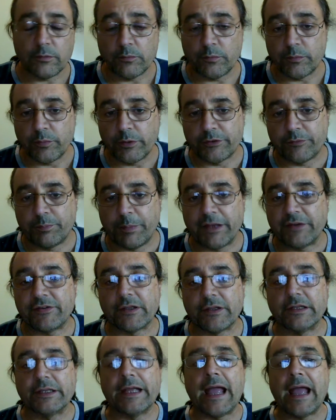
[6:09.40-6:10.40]
which
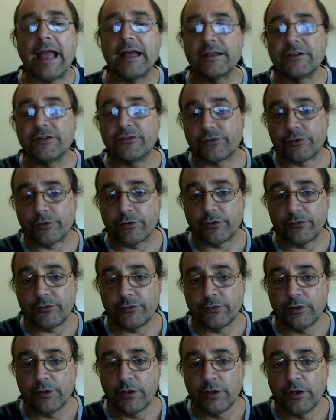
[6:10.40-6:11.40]
basically answers
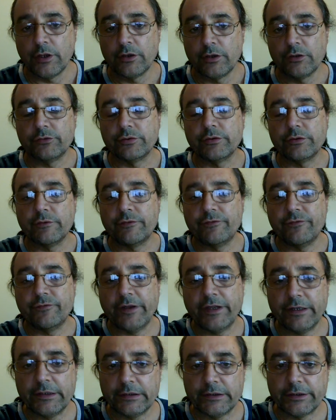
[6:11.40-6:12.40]
to the
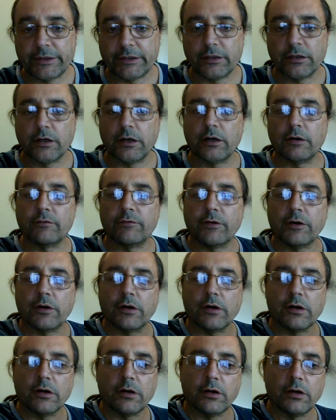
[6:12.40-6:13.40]
failing of
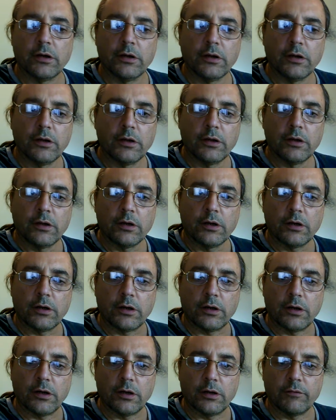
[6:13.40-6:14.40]
our
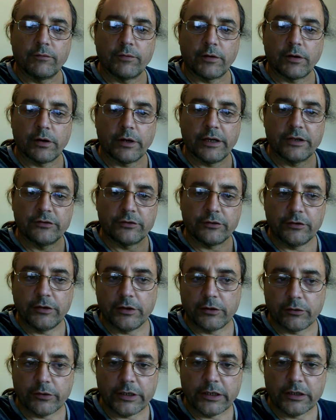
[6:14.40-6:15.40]

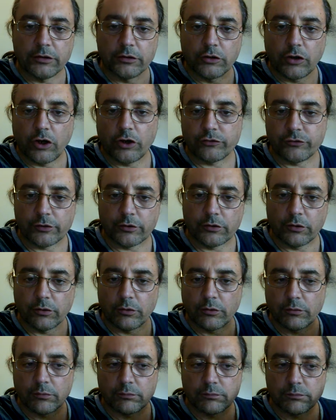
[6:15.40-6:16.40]
engineering
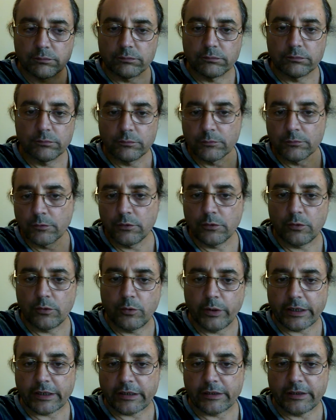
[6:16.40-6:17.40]
logical
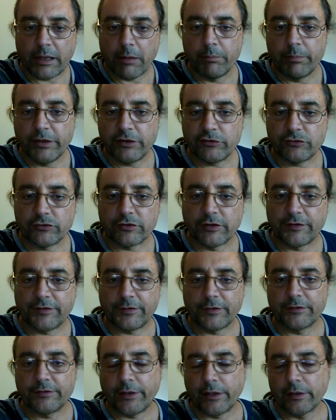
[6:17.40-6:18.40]
quick and ambitious
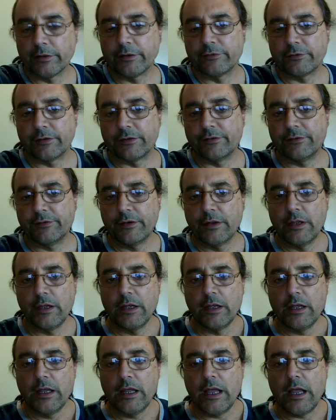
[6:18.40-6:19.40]
intelligence,
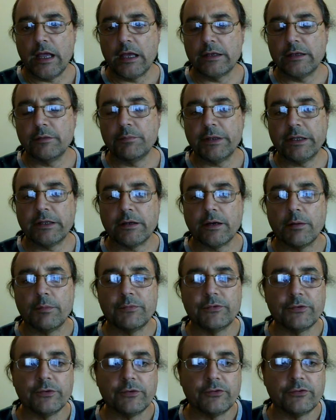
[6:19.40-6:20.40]
and it
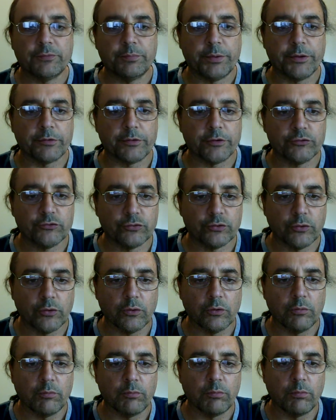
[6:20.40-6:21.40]
becomes
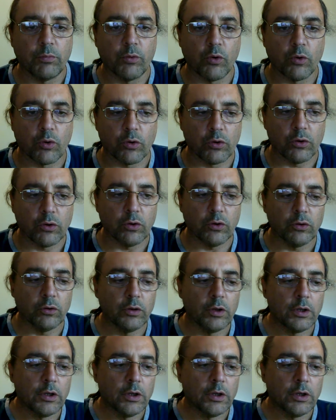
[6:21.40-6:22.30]
spiritual, moral